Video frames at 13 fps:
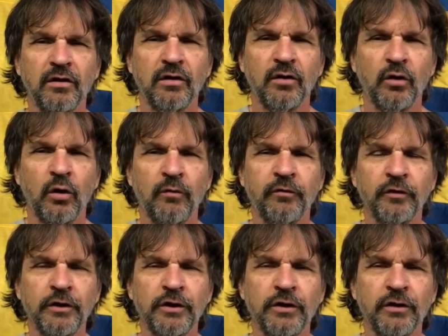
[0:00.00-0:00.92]

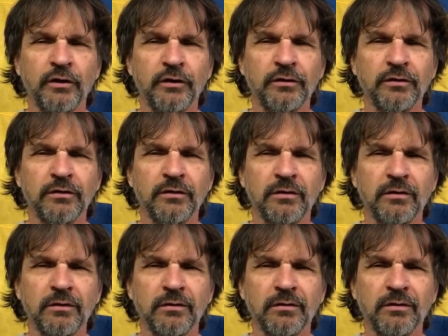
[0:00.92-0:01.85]
hopefully they'll
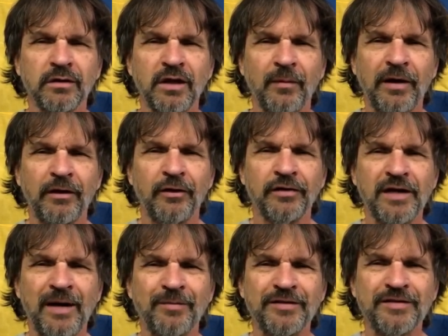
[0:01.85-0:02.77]
come out on
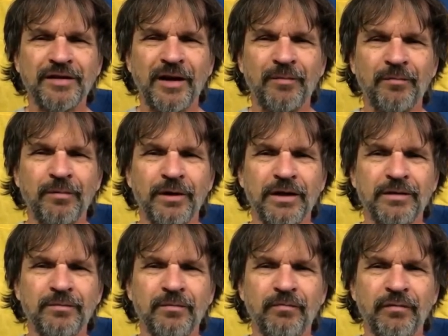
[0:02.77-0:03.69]
top this time.
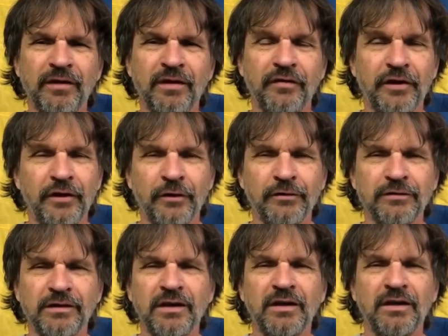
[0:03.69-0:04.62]
But if they don't,
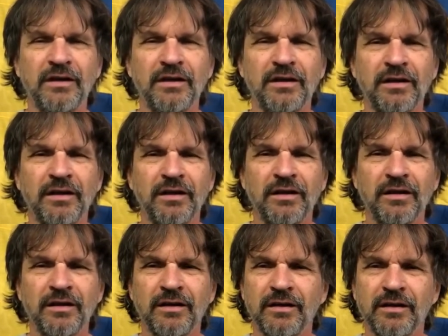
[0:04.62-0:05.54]

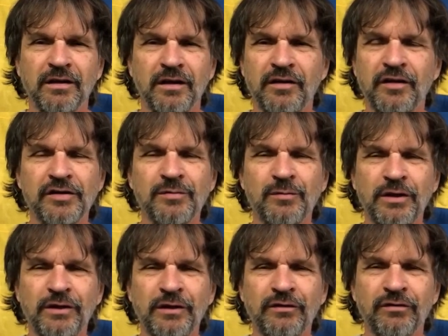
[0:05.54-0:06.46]
it doesn't
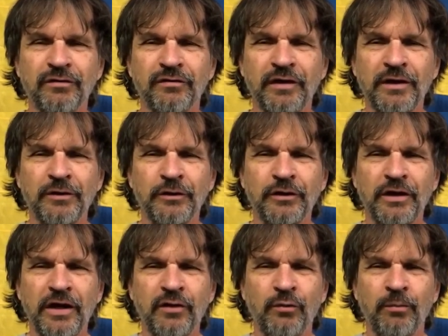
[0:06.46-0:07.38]
mean they've failed in
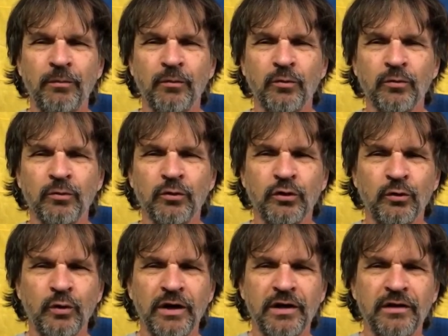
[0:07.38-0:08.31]
any real
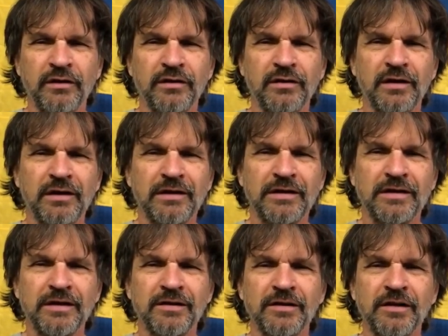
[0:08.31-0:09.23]
way.
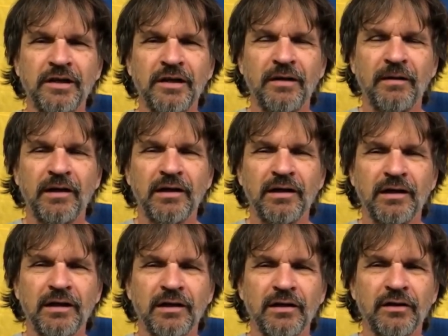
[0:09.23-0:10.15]
That
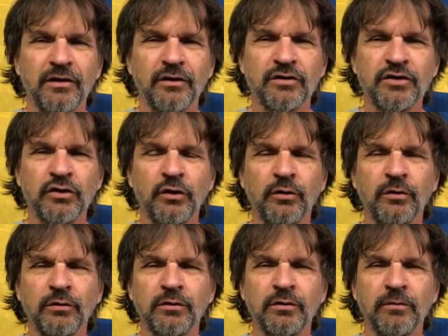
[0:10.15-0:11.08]
they're still